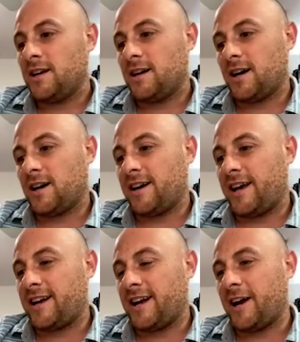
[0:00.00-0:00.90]

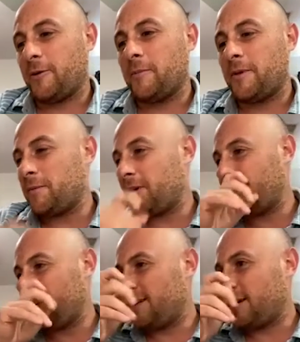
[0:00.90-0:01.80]
And I
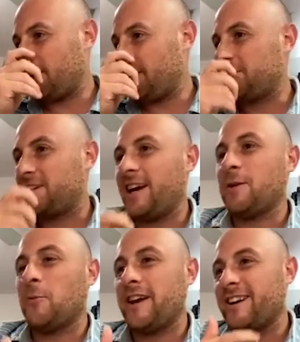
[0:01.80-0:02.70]
remember, it was kind
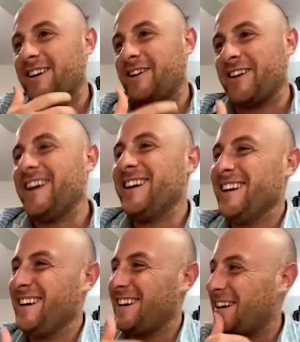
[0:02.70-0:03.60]
of weird
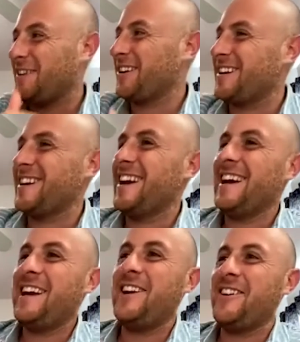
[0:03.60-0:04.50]

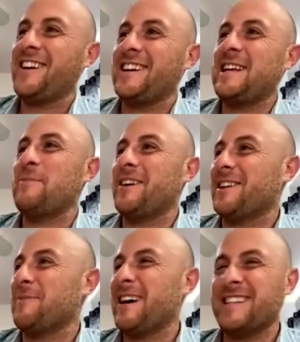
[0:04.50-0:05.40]
hearing an email
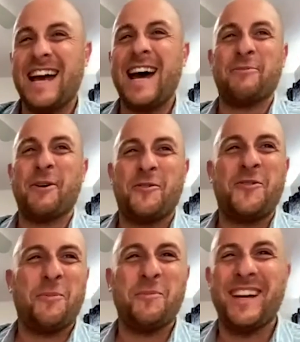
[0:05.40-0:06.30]
that my dad wrote
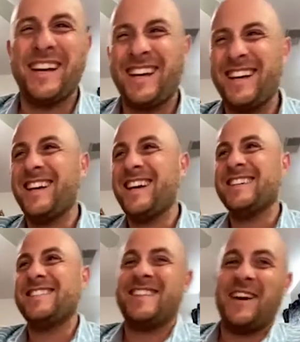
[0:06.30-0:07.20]
from like
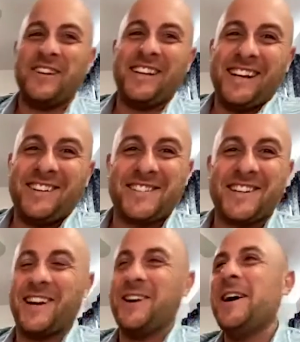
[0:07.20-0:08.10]
7 years
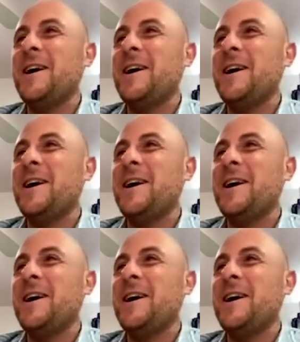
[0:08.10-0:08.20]
ago,